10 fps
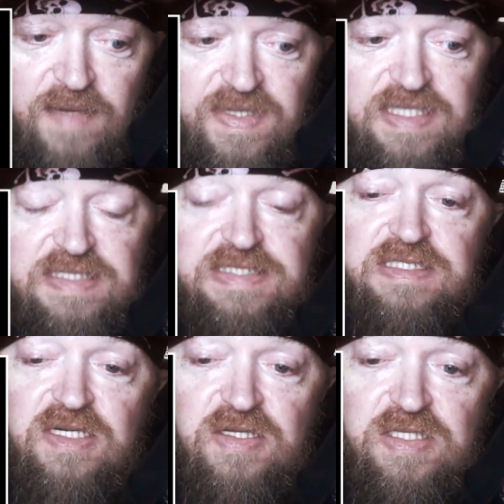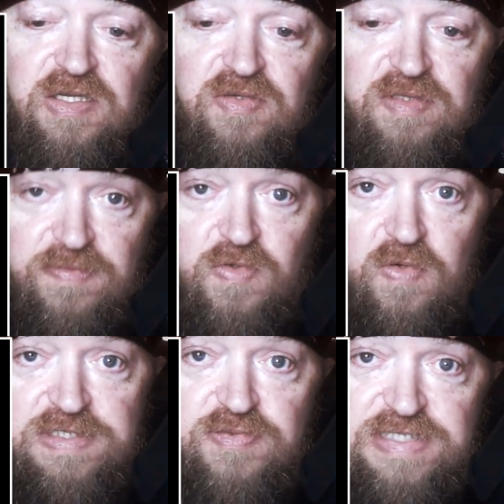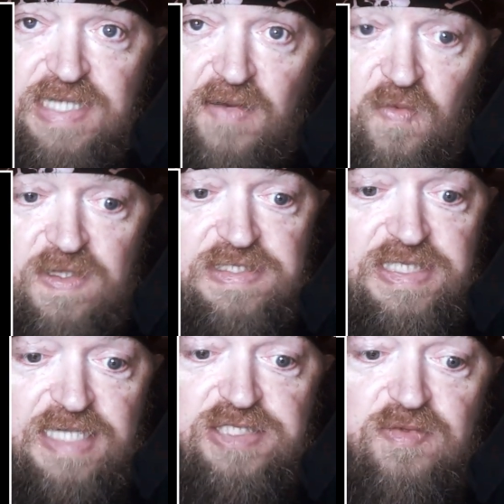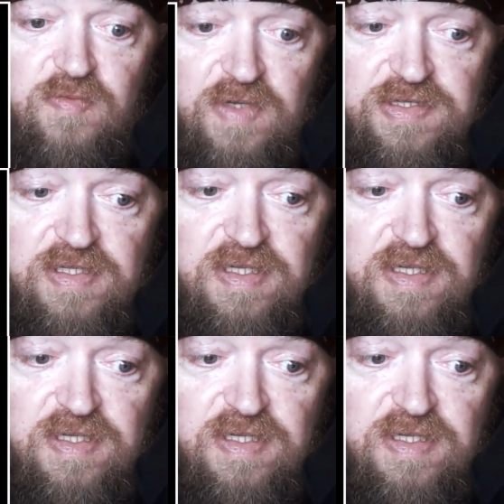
I mean, there of course was that one section with